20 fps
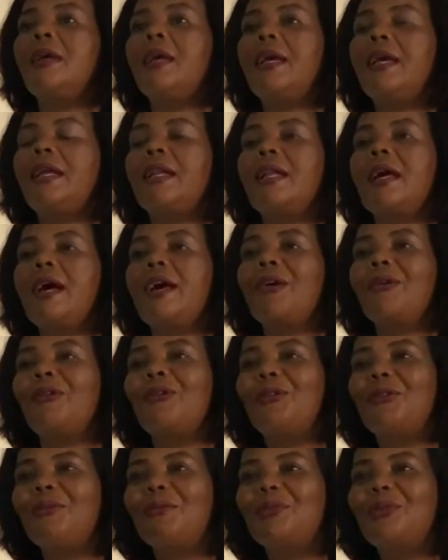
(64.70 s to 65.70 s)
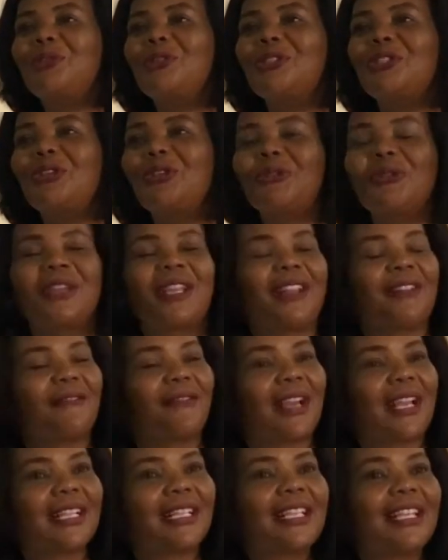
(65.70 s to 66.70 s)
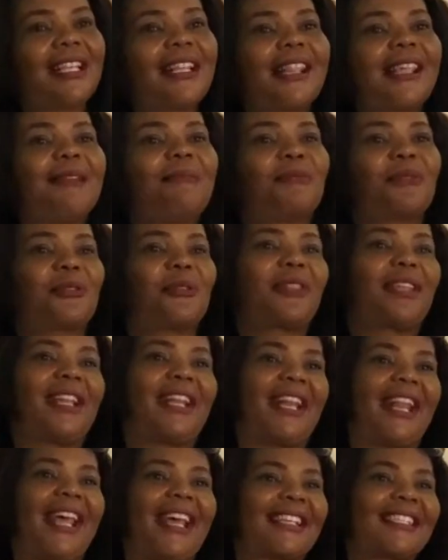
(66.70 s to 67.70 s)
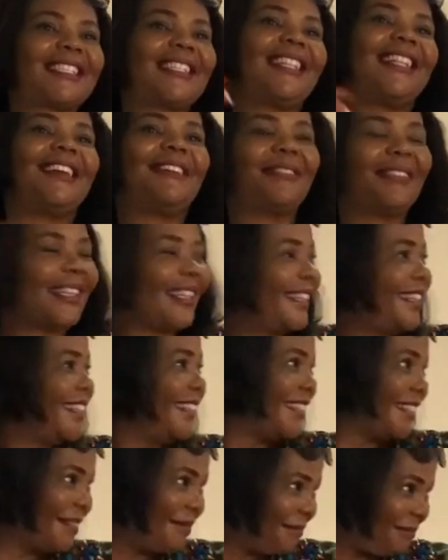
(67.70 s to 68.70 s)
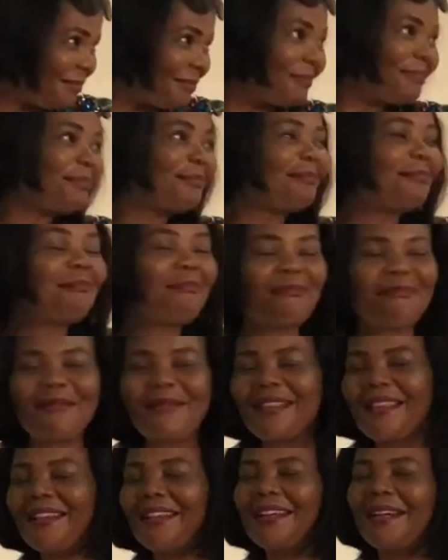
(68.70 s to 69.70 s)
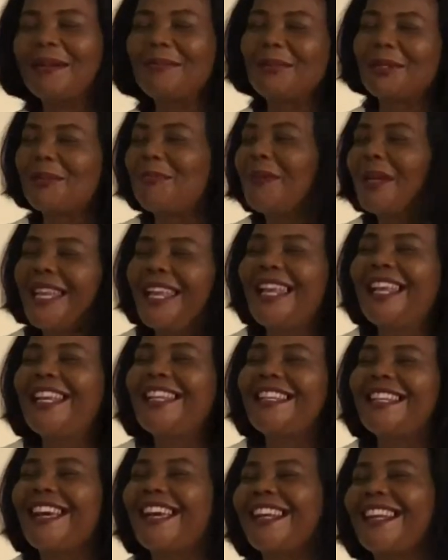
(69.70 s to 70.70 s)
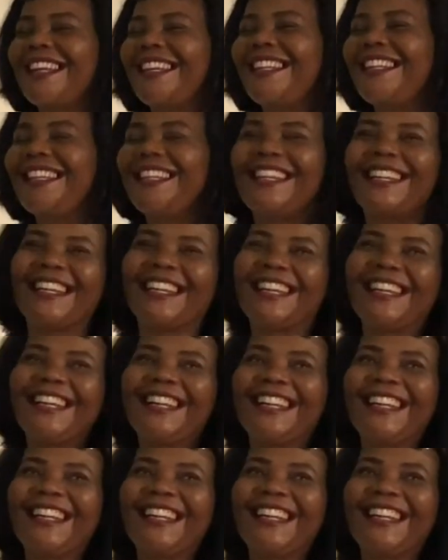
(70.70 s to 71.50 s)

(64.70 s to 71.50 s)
And I hope to see you inviting them to the next level. I'm speaking indirectly